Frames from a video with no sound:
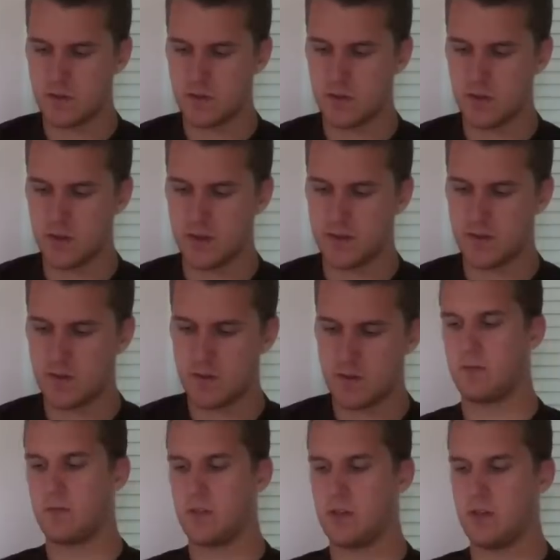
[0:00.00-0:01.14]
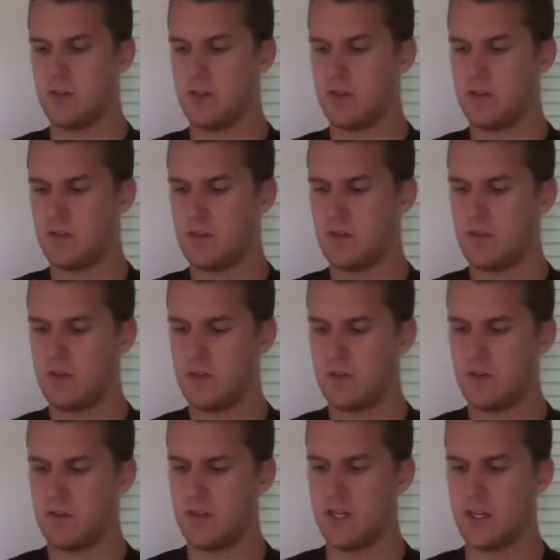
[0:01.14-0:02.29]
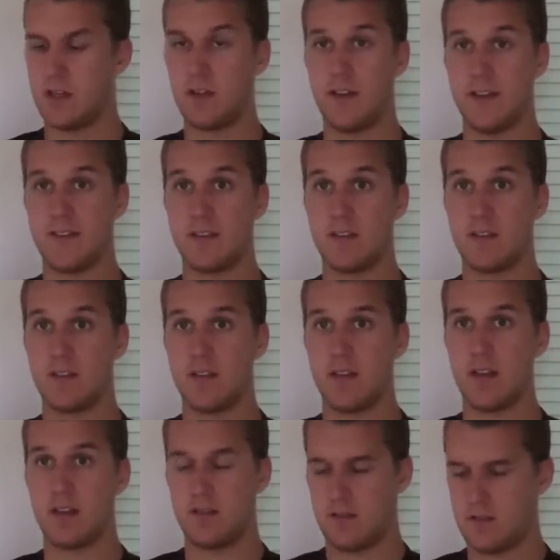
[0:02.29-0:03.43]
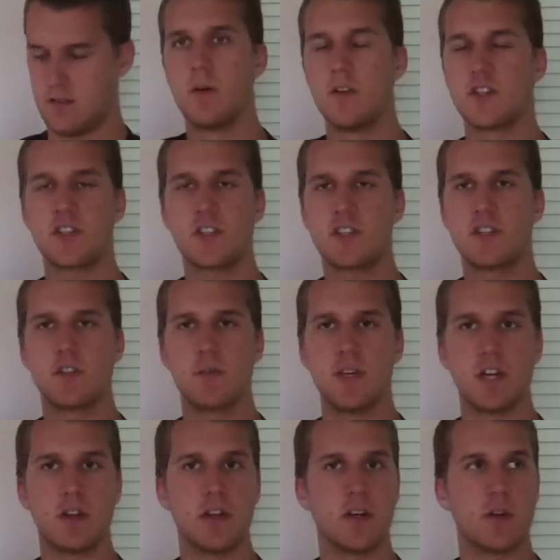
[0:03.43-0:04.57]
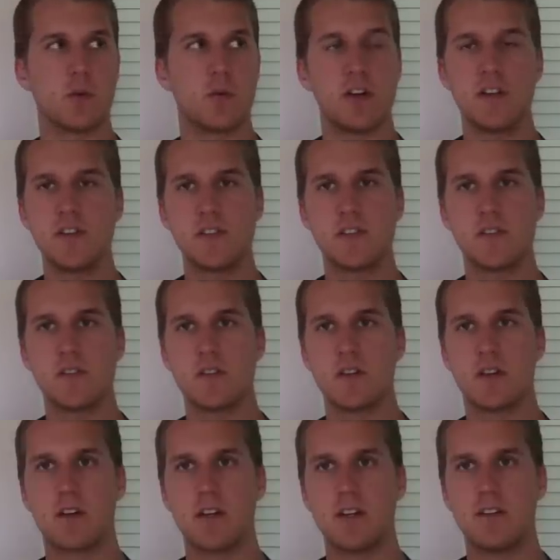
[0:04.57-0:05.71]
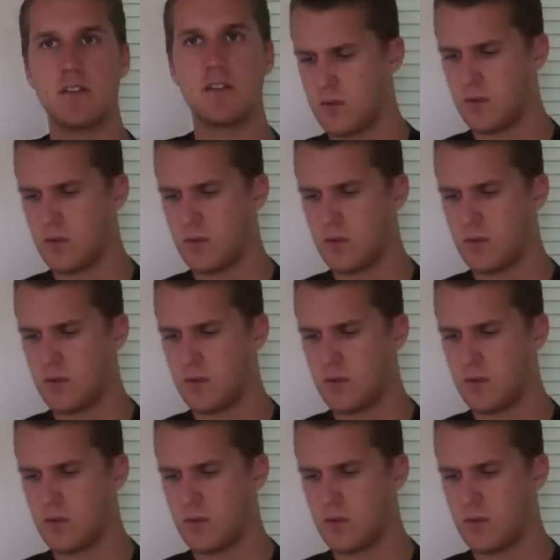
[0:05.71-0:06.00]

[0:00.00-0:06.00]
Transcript: clit. Good. The clit, then. Just to be clear, what is the clit?